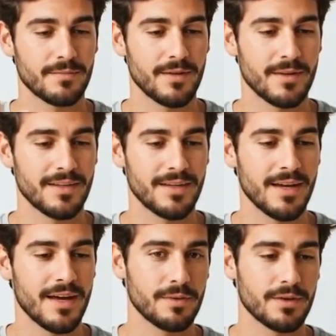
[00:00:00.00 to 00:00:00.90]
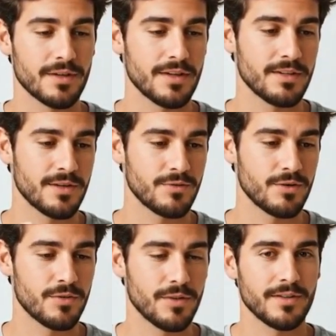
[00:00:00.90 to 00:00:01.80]
please note that you
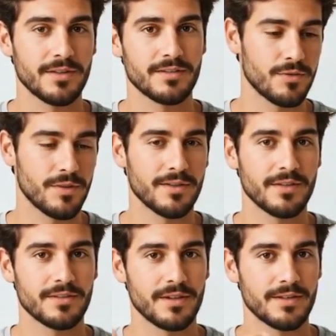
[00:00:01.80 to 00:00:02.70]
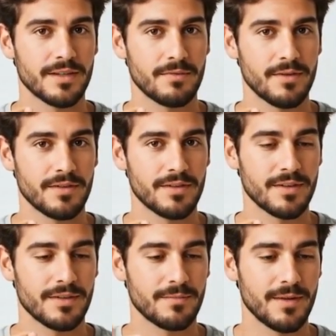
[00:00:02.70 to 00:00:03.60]
cannot cancel your Disney Plus
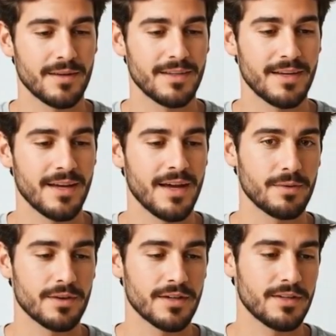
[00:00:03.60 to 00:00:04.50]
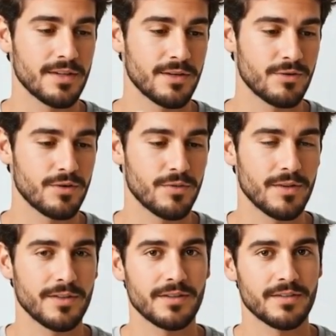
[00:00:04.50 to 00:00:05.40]
account using the app on a
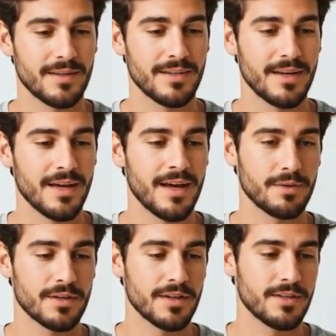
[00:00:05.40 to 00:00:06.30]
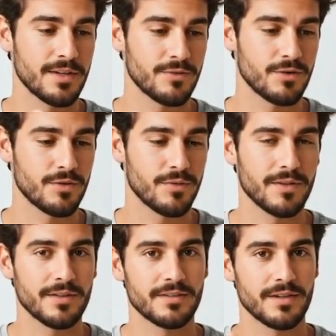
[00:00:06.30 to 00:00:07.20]
smart TV. The
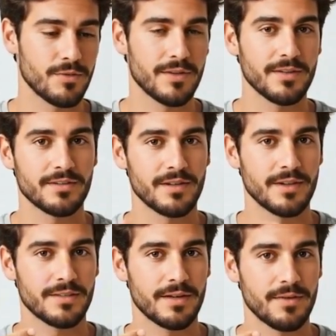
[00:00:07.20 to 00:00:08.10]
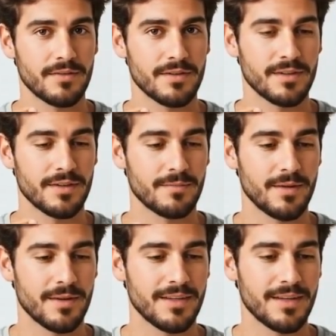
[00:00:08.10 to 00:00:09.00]
cancellation process must be done on a
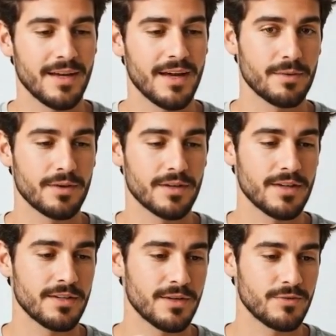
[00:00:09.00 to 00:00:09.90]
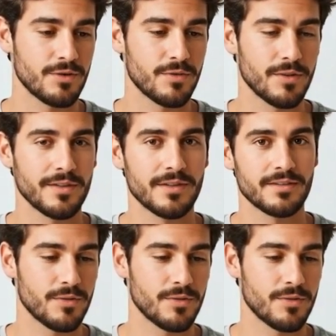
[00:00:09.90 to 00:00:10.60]
computer or mobile browser.